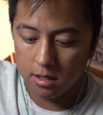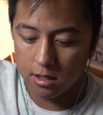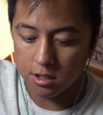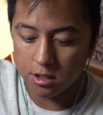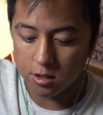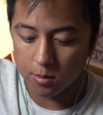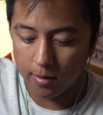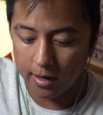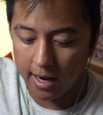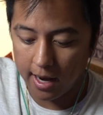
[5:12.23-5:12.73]

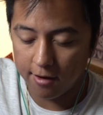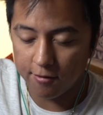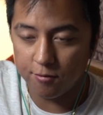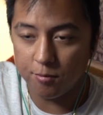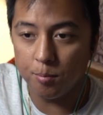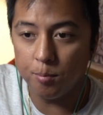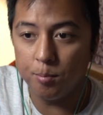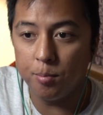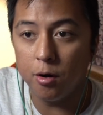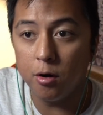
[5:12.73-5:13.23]
So I
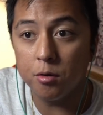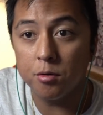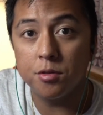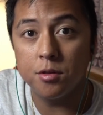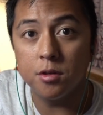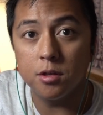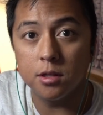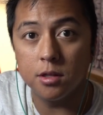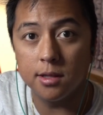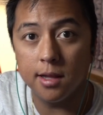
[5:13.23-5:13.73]
have both
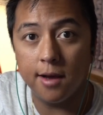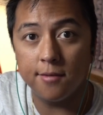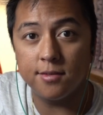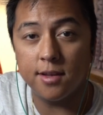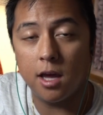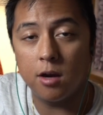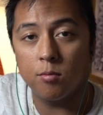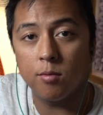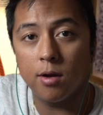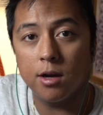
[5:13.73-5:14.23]
left
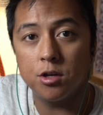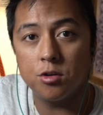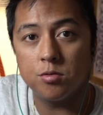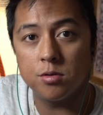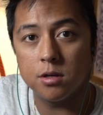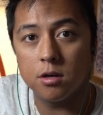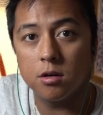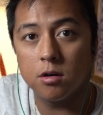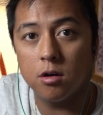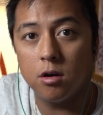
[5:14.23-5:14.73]
and right
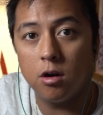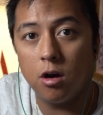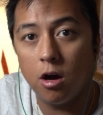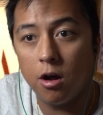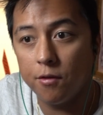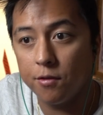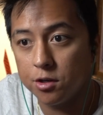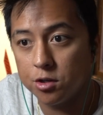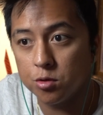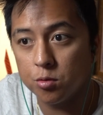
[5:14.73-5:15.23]
trigger
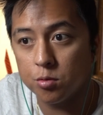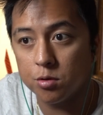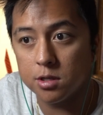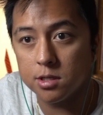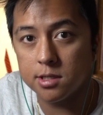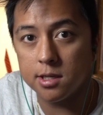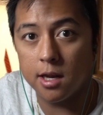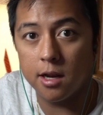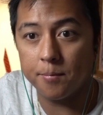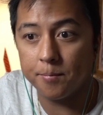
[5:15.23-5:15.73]
on the
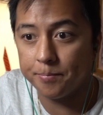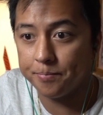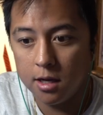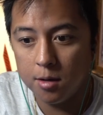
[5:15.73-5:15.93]
shortest setting.